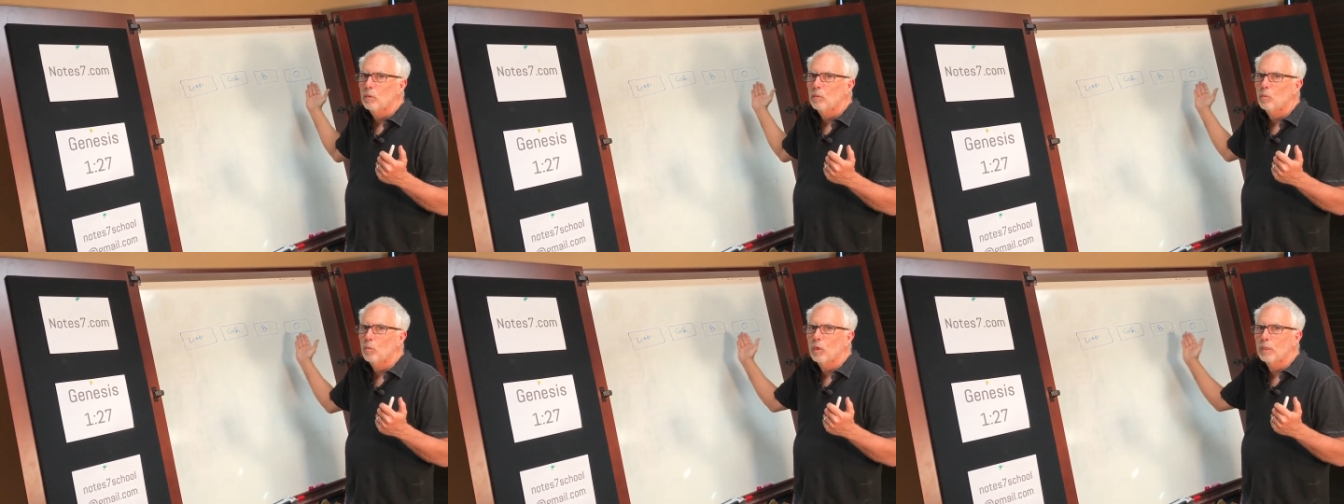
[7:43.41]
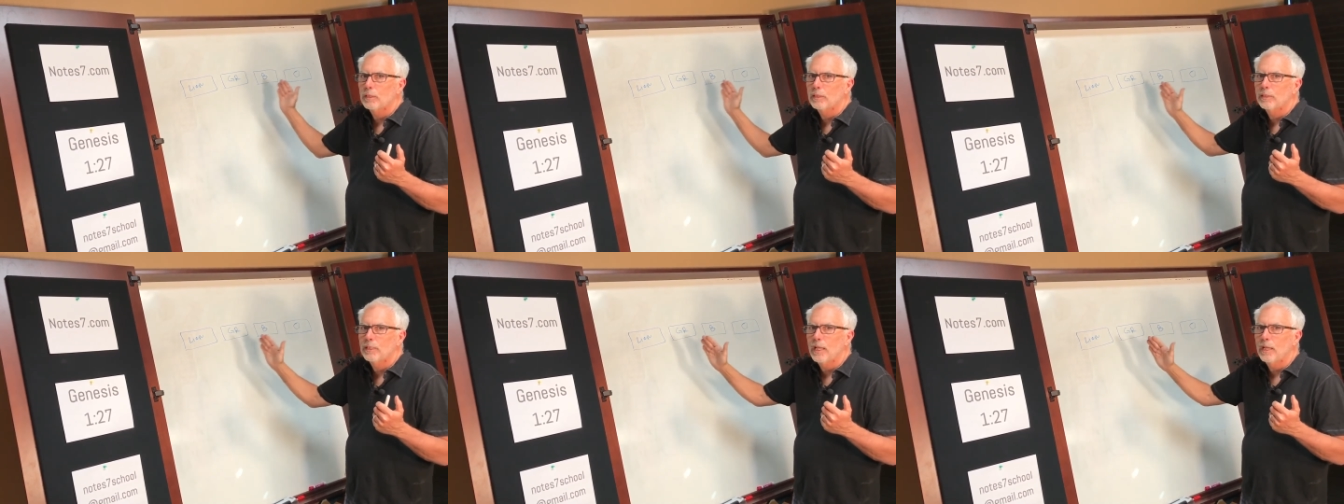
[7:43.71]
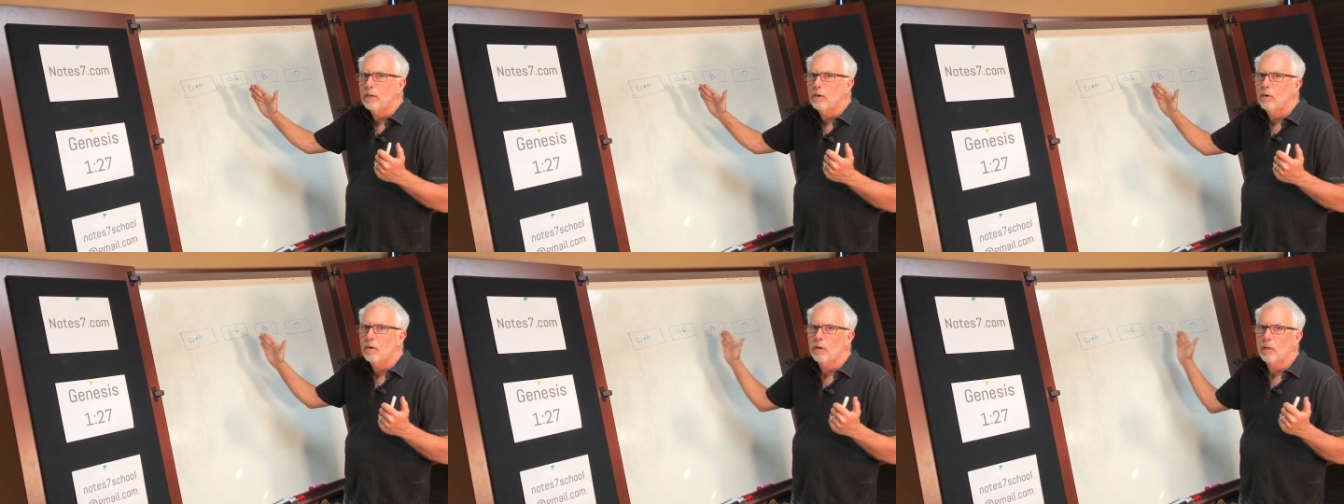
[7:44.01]
what they
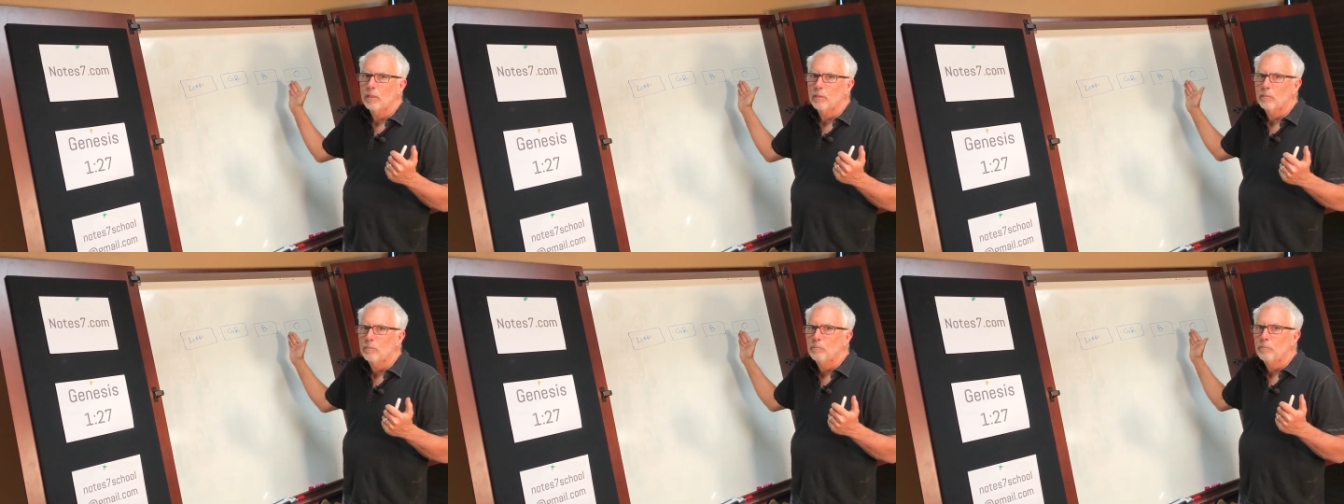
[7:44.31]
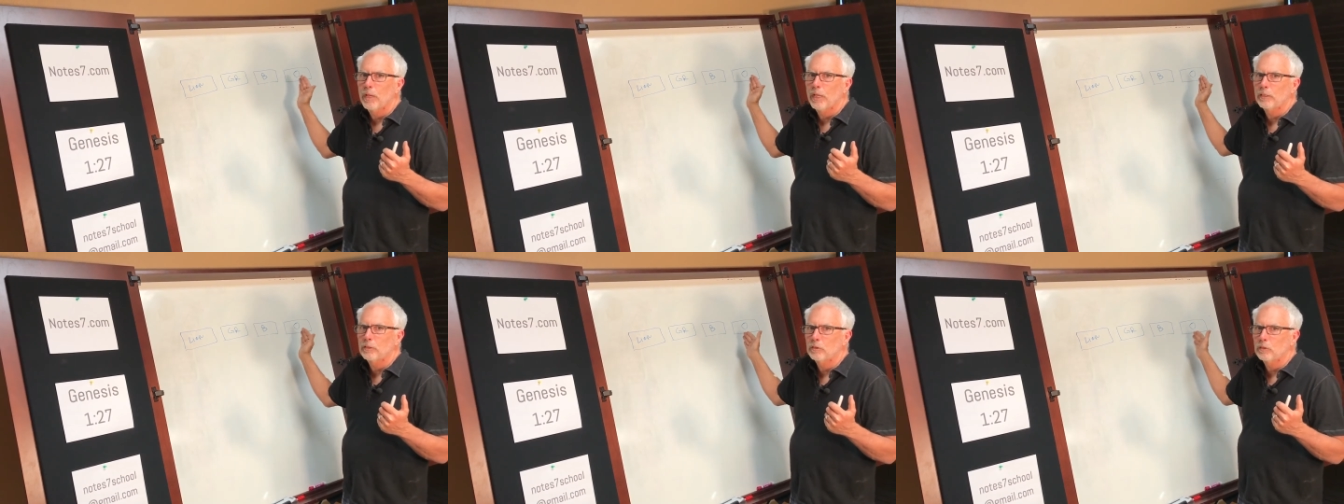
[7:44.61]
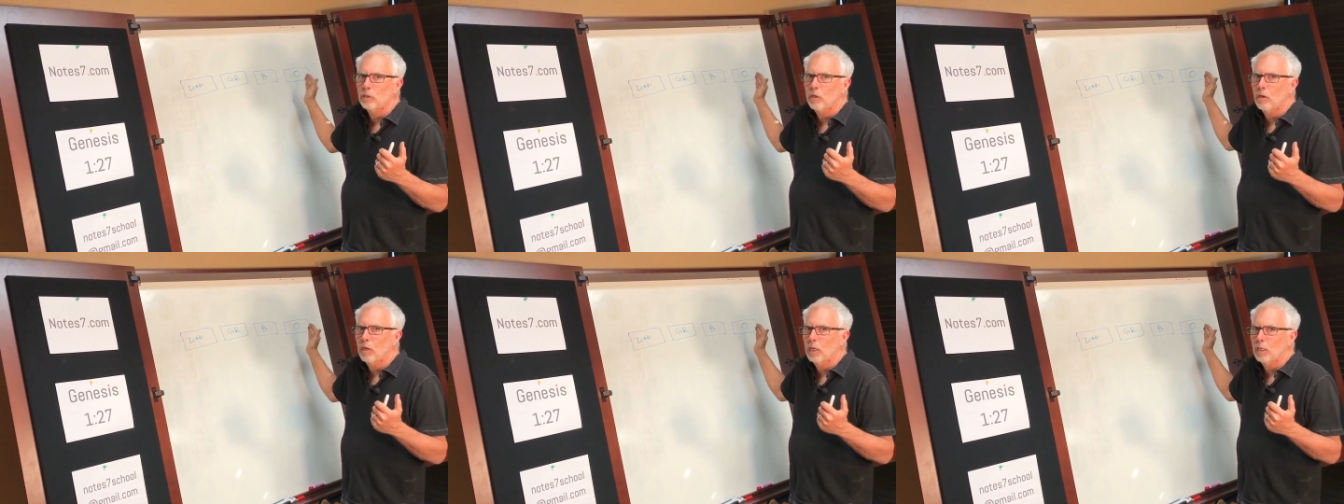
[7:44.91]
are
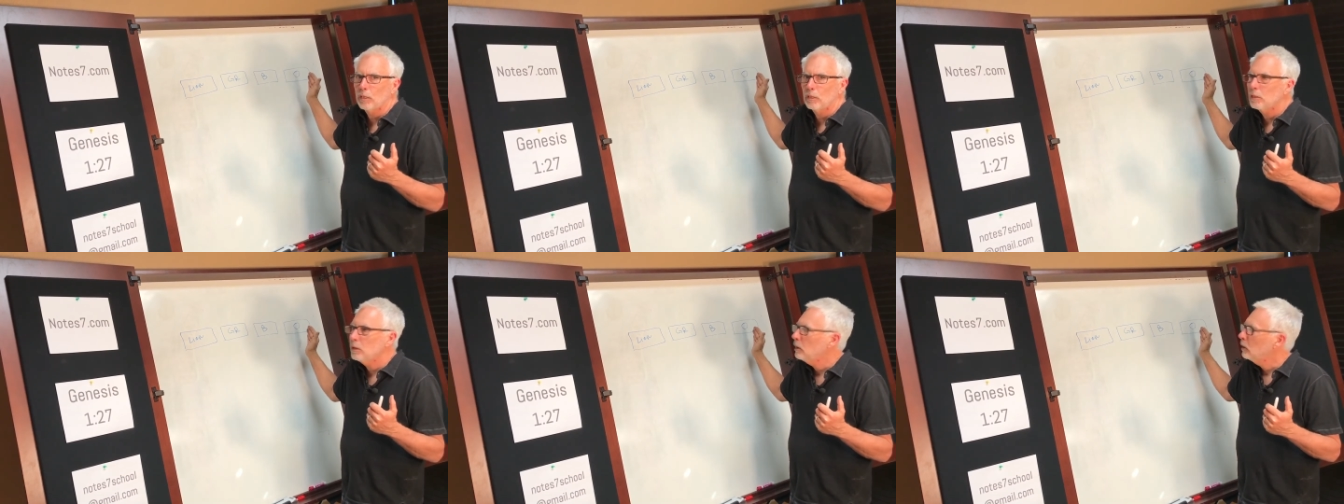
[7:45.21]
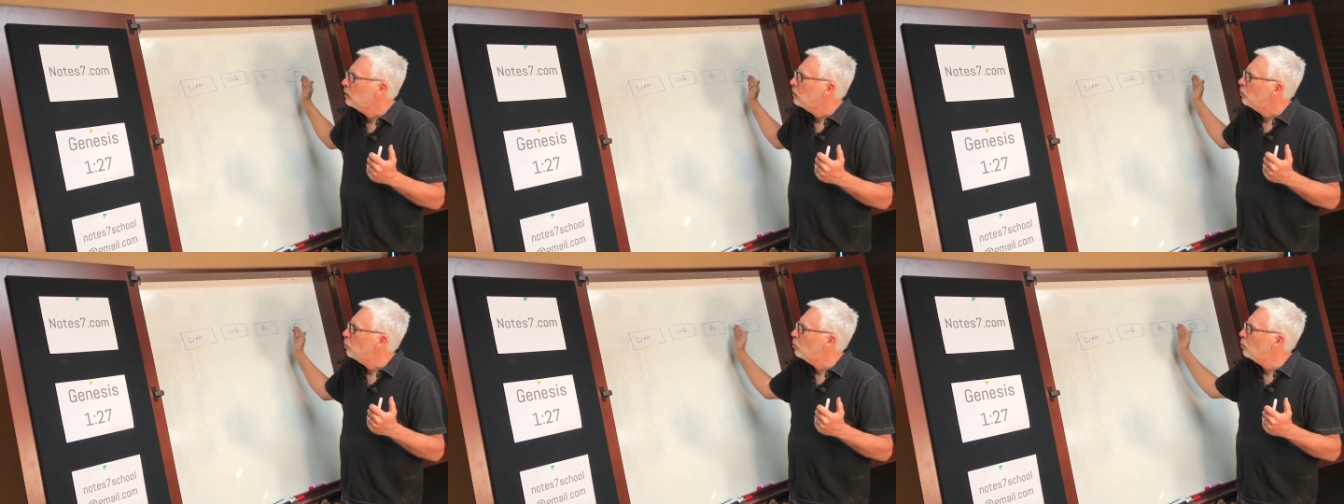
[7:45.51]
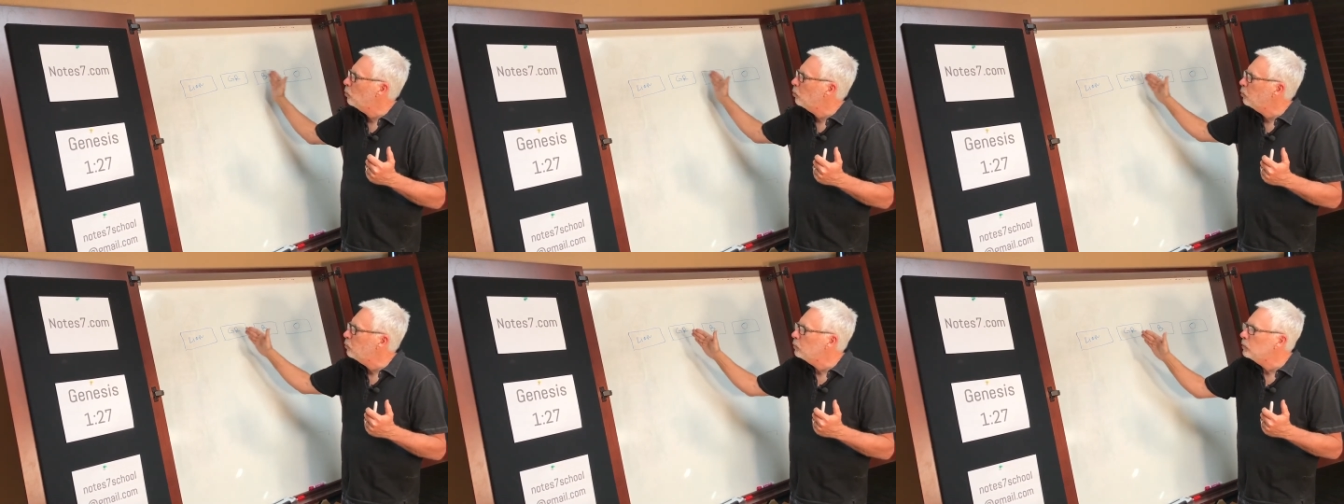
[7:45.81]
based on
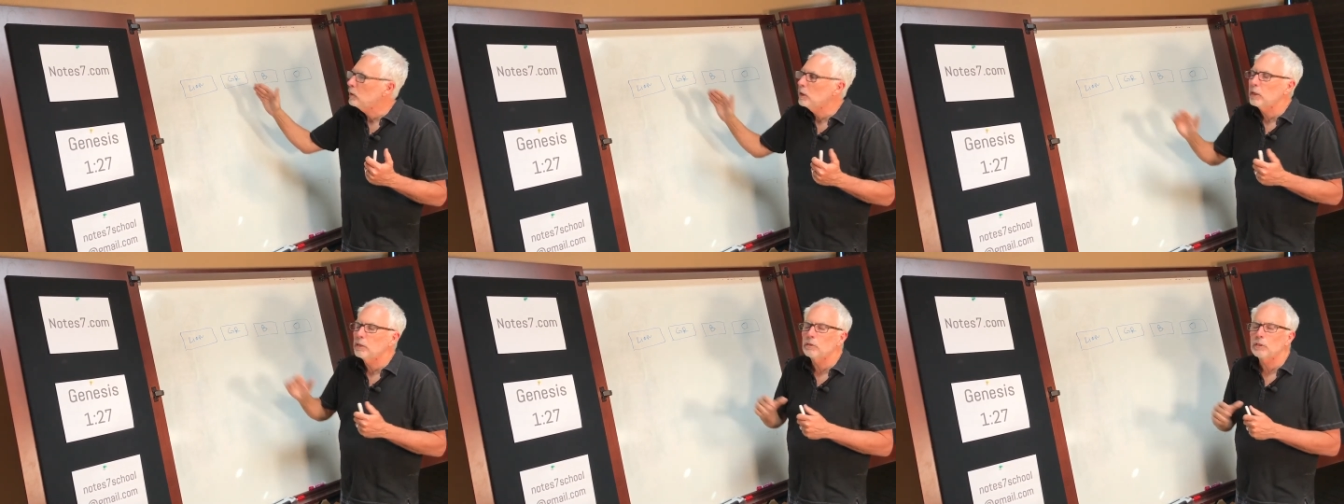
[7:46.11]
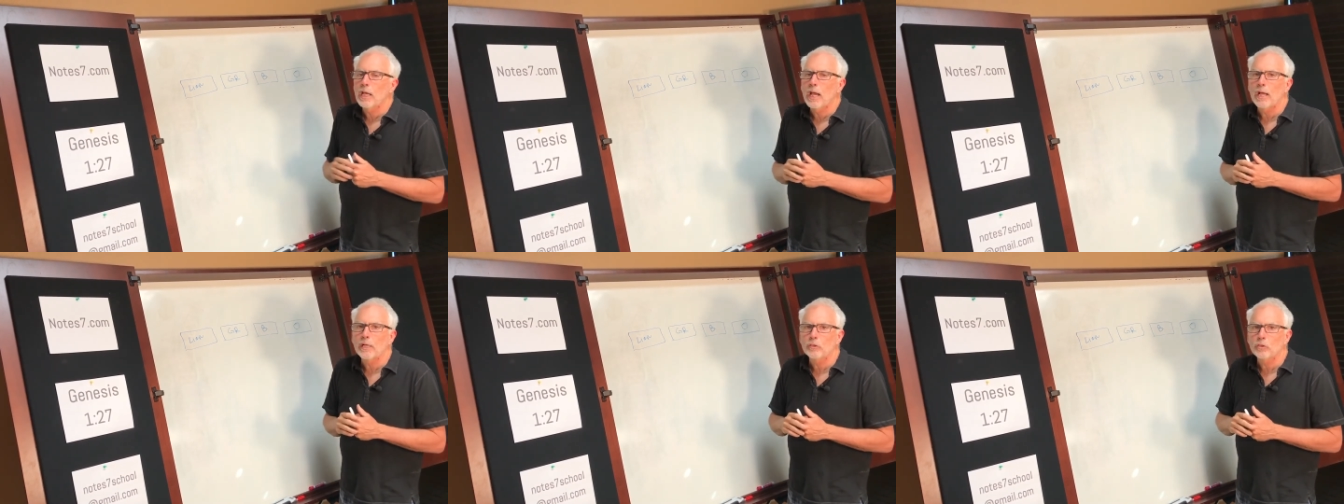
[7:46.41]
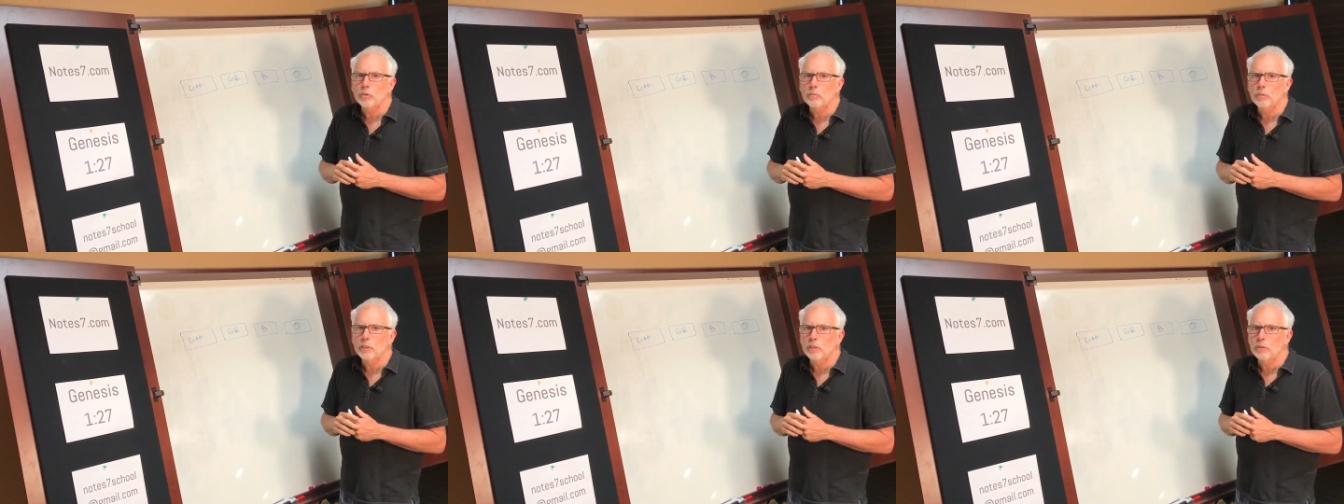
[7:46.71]
these
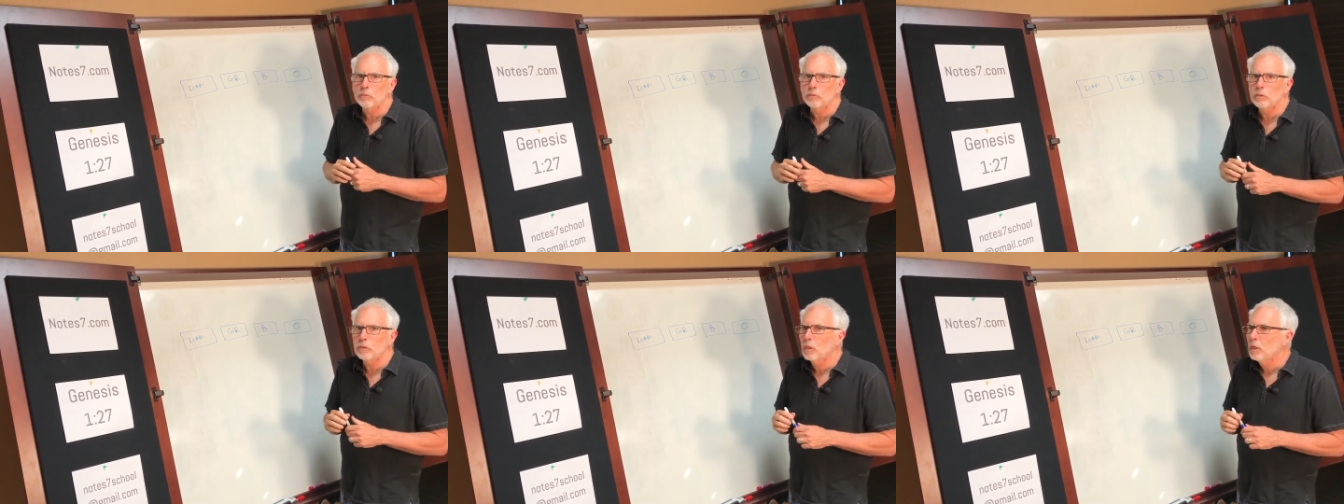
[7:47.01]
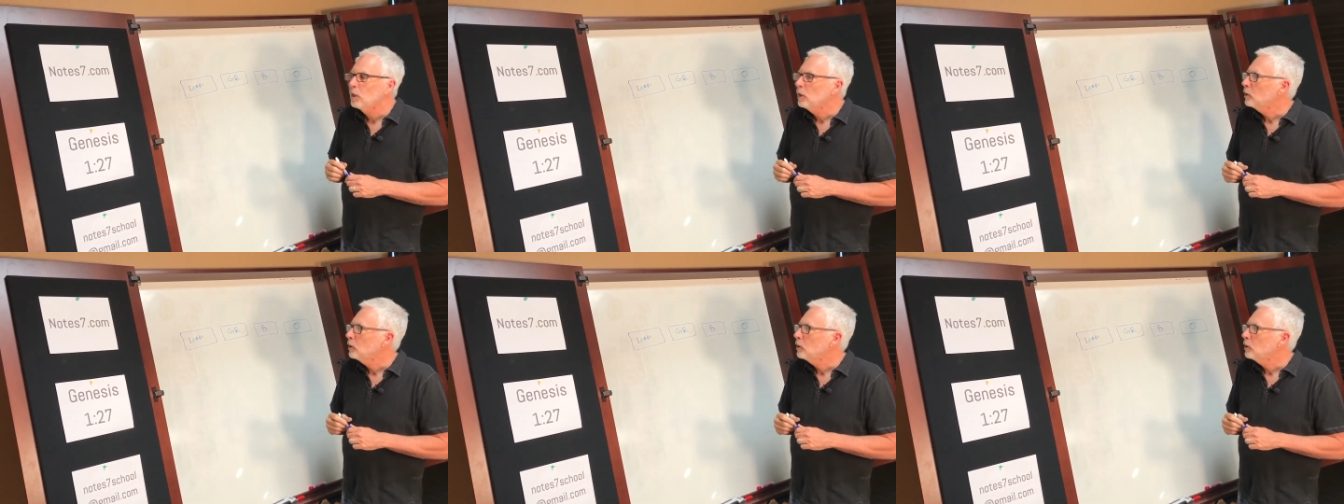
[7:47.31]
attributes.